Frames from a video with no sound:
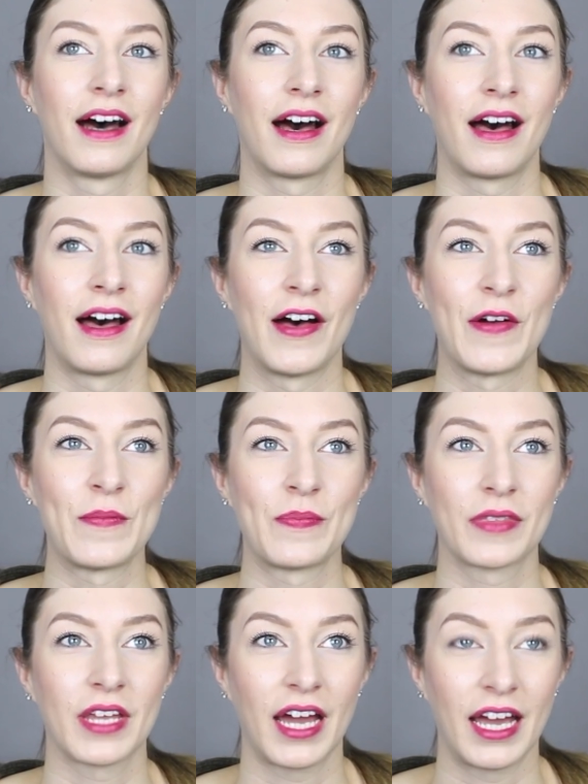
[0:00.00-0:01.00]
I
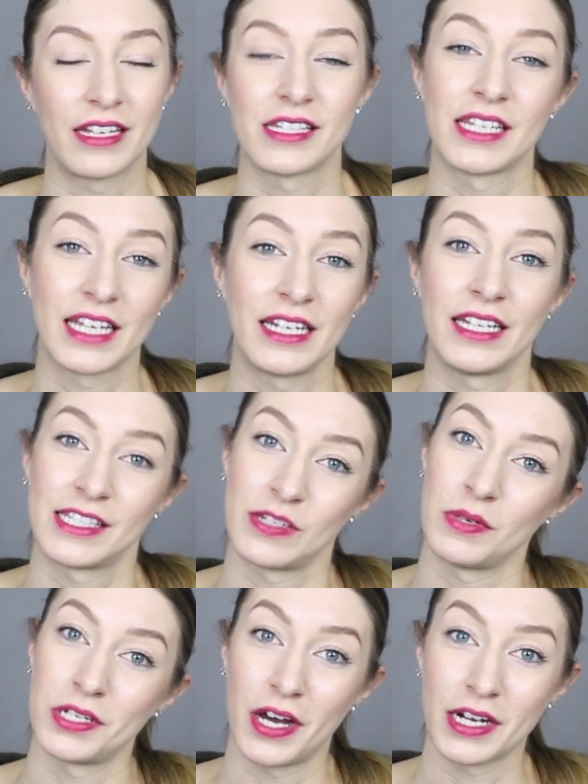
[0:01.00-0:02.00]
just think it needs
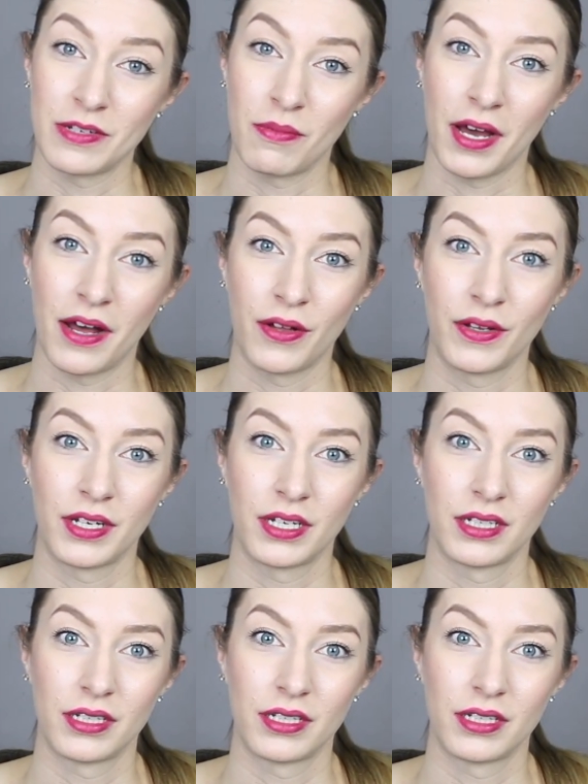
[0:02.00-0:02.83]
to be talked about